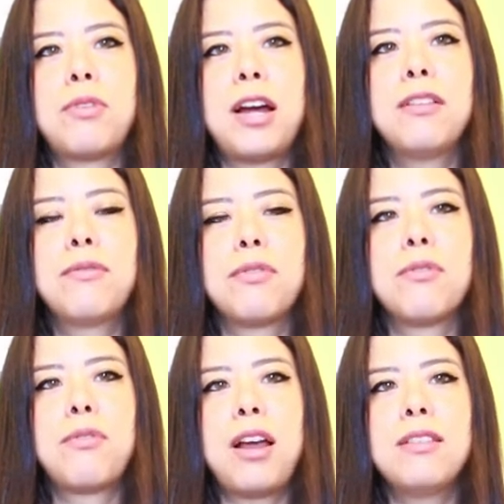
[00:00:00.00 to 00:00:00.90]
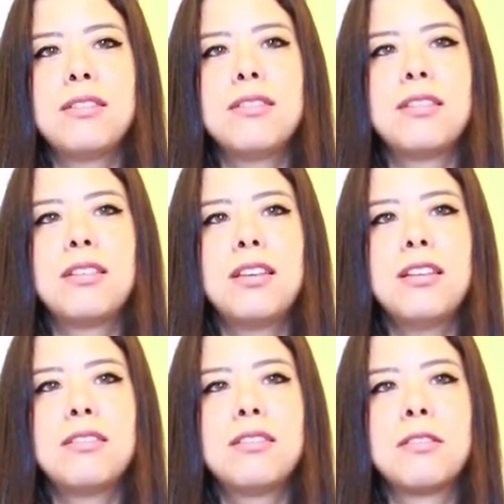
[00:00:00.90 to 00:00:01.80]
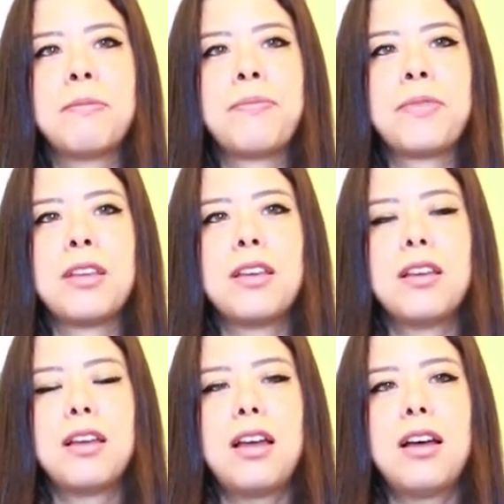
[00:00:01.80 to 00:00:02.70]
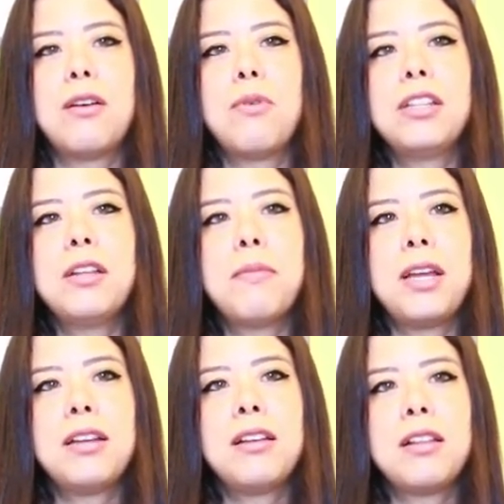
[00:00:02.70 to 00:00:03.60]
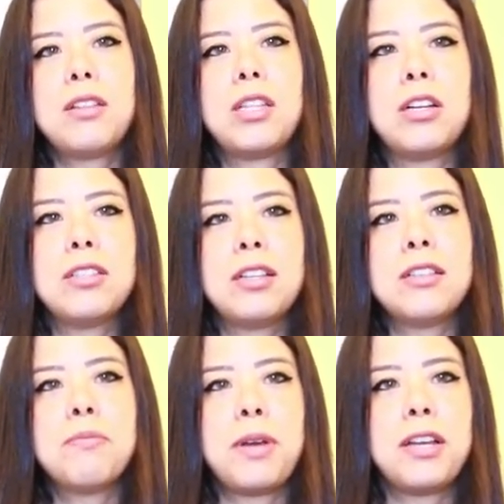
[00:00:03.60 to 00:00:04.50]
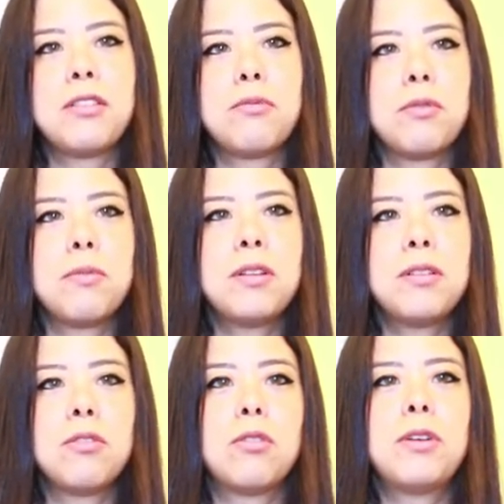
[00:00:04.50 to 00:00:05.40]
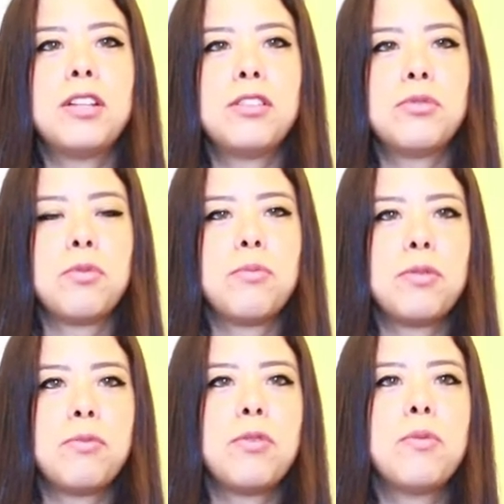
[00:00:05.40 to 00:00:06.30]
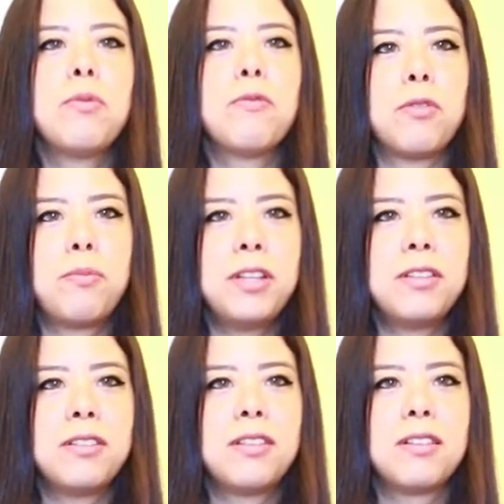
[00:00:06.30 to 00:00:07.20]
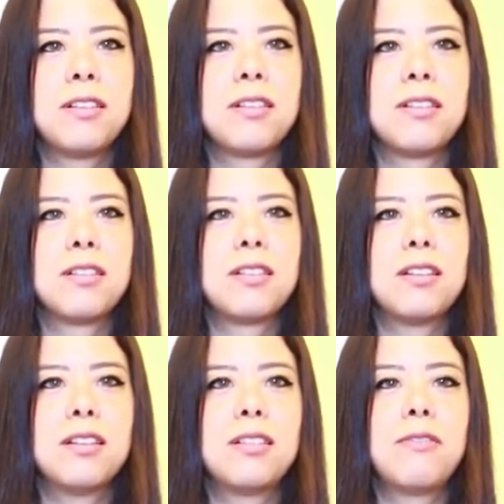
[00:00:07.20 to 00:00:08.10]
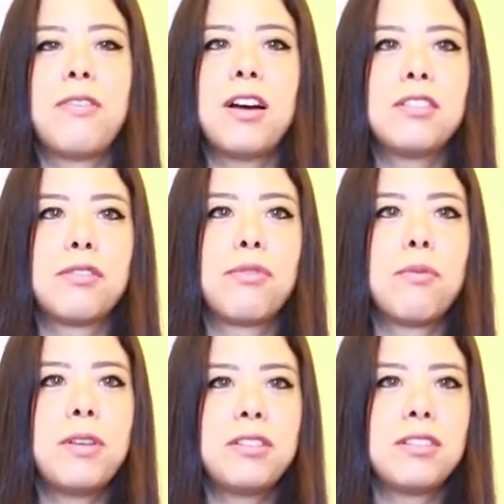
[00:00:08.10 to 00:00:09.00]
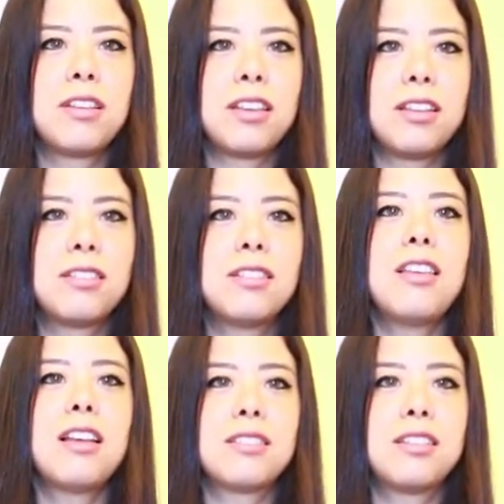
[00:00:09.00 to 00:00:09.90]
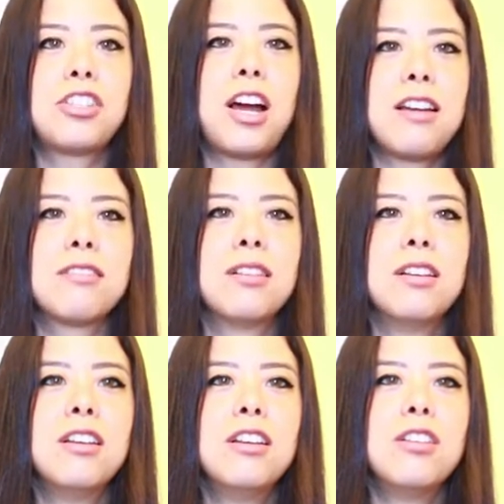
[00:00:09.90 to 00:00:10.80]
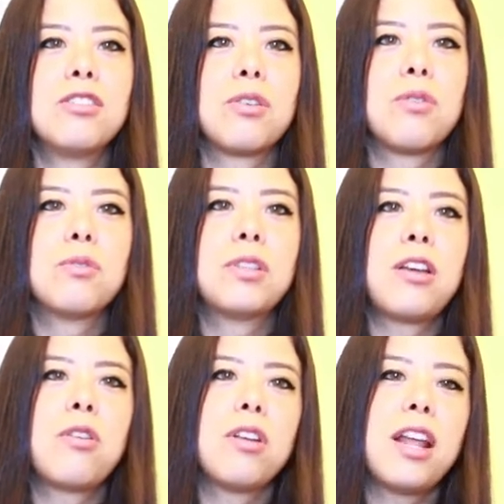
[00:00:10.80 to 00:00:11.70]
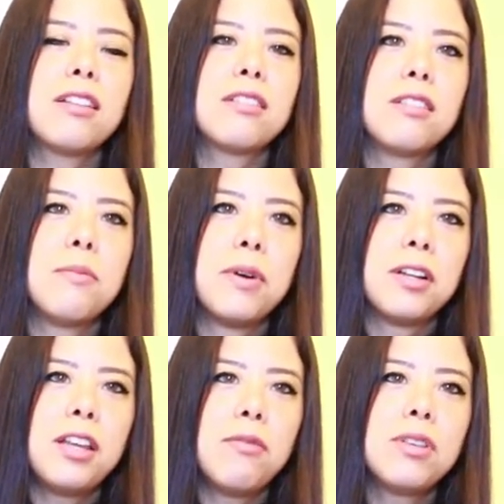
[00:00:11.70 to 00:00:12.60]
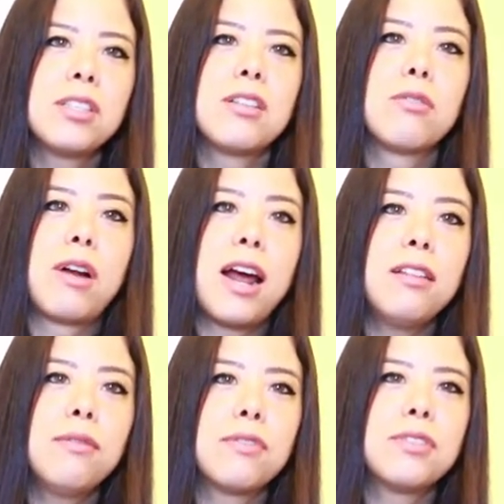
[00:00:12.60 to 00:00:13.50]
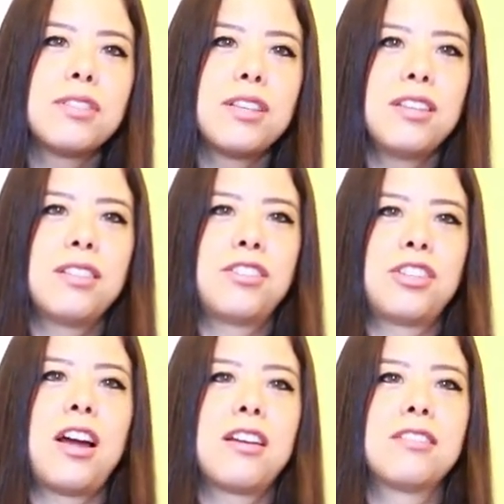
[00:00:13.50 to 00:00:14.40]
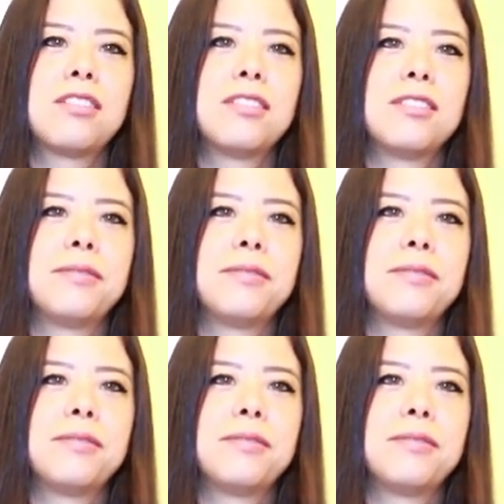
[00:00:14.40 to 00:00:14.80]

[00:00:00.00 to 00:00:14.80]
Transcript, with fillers: right for raising the kids. Uh, when the man do doesn't pay the woman, normally this woman will forbidden the, the, the father for meeting the kids. yes, the child. So they connect the money with the right for seeing the child.